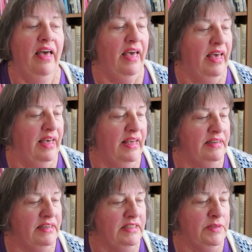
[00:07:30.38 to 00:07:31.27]

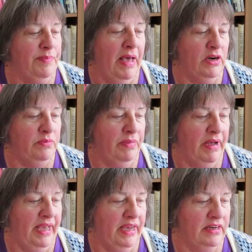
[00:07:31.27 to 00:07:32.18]
And it's a pattern
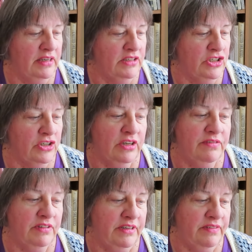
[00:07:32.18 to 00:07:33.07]
by Anna
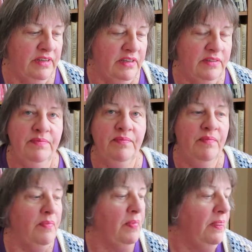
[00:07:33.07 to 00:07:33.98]
Zhuravleva.
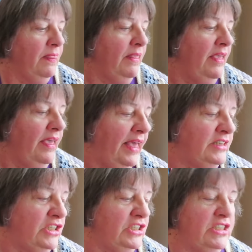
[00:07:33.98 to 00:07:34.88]

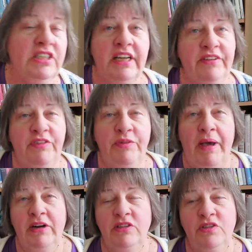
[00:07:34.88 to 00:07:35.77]
And she's designed a few
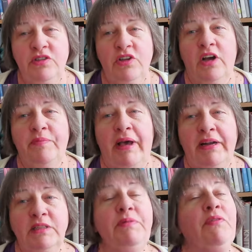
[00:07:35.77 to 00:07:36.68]
patterns through Sock
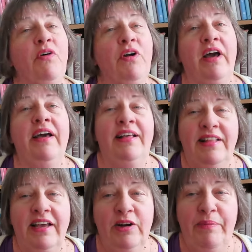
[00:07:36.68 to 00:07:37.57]
Madness before, and I, I
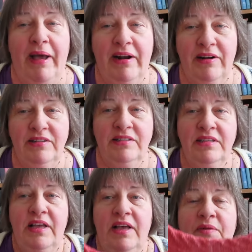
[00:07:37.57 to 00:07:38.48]
like her patterns.